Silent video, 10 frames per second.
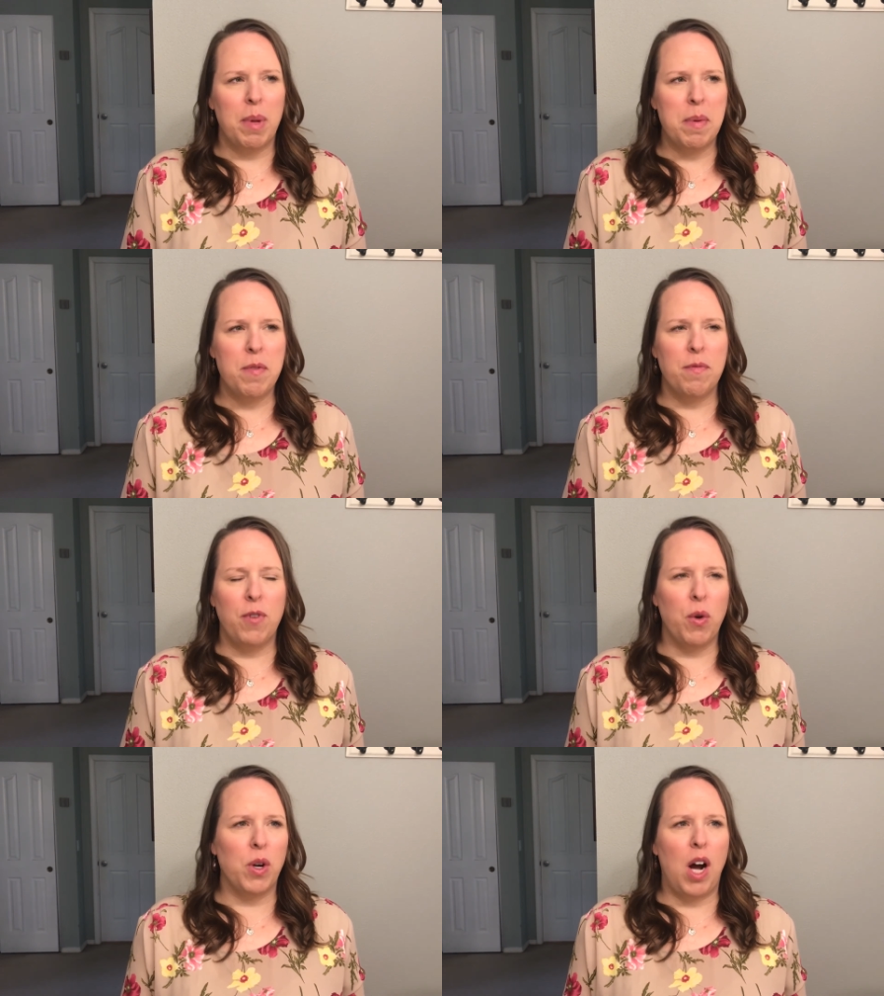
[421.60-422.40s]
maybe
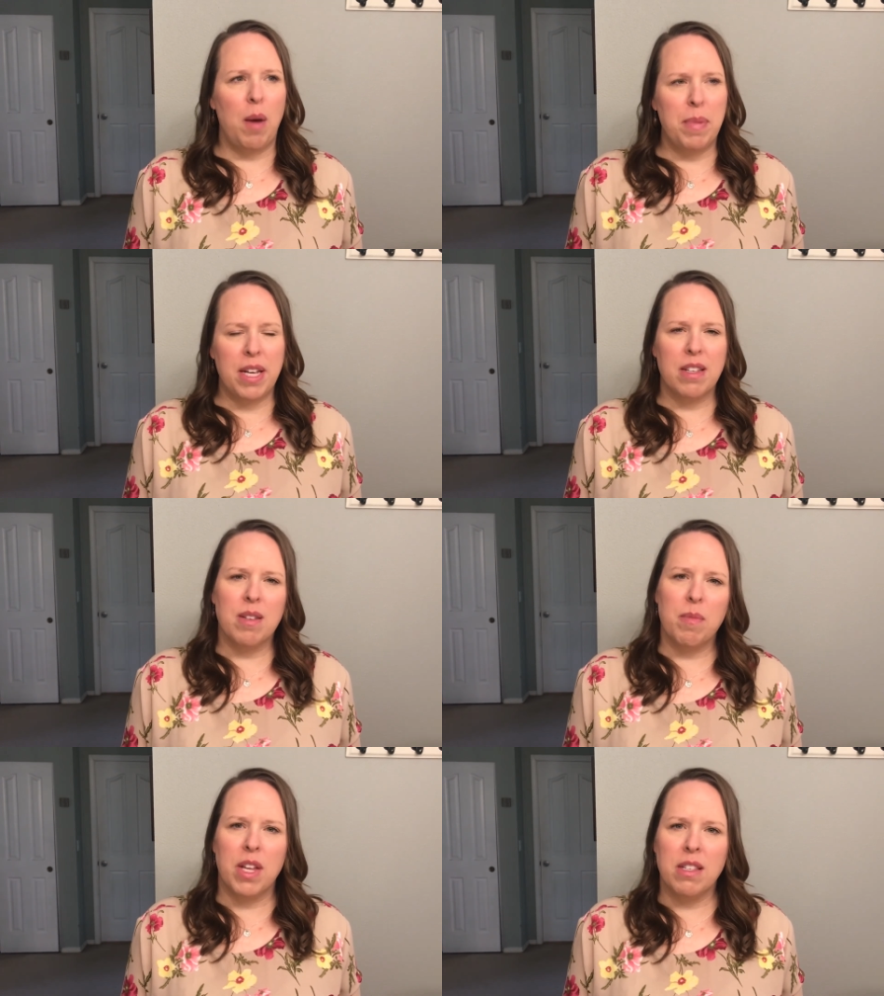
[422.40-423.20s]
photocopying
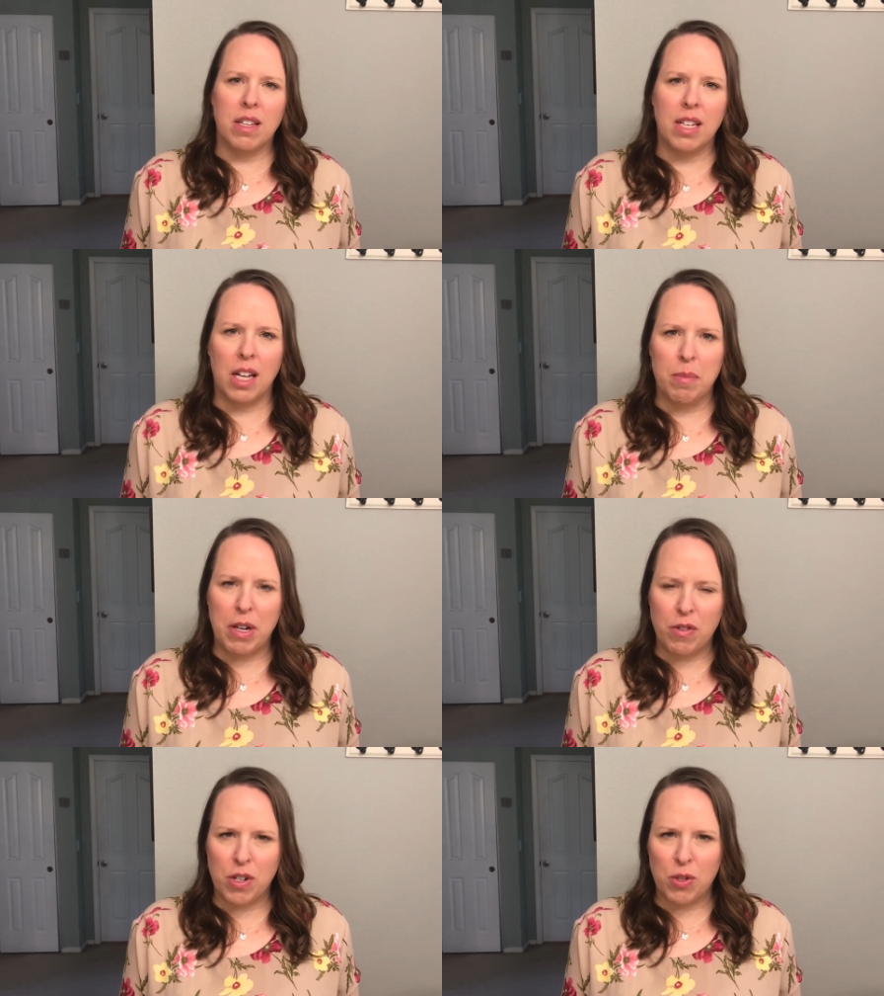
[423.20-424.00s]
some things at the
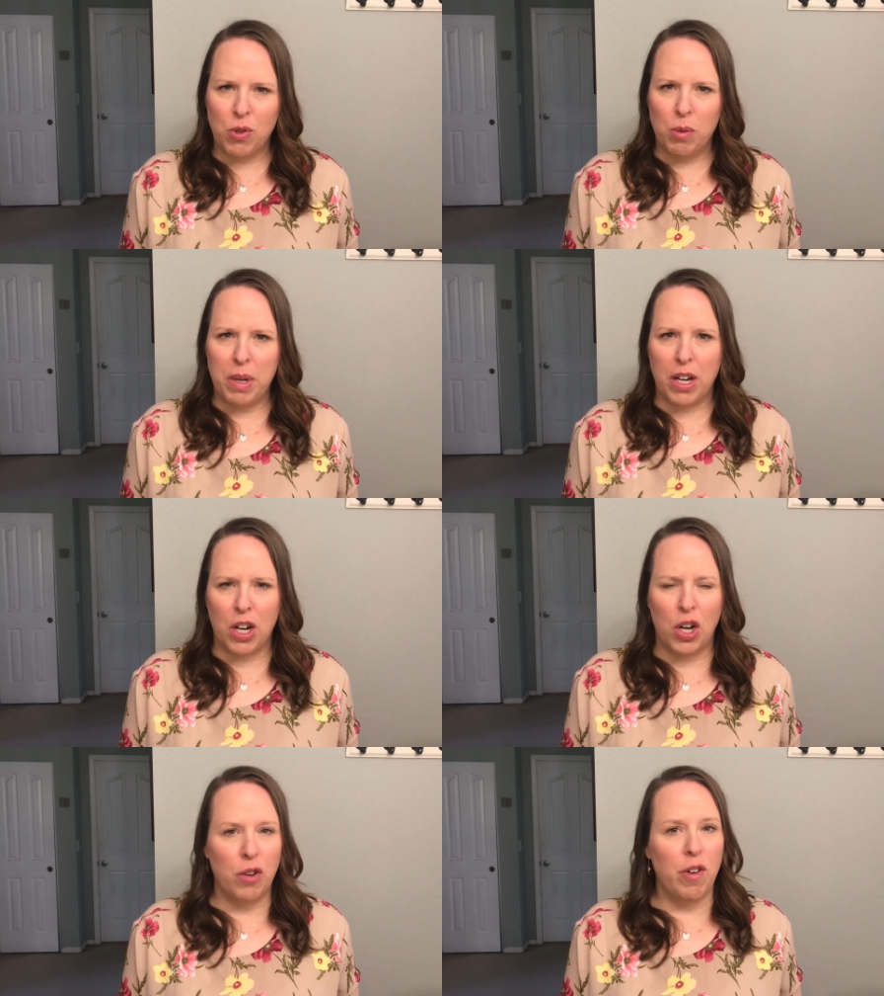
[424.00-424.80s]
elementary school, being a
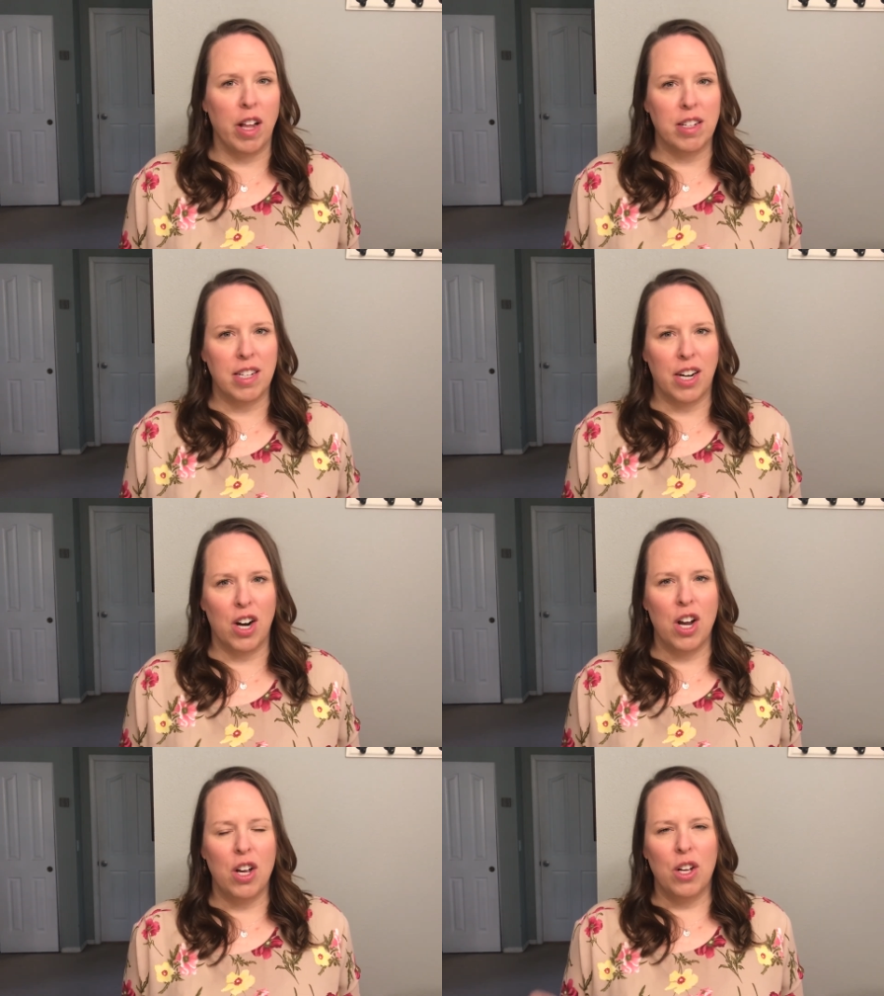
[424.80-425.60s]
good volunteer,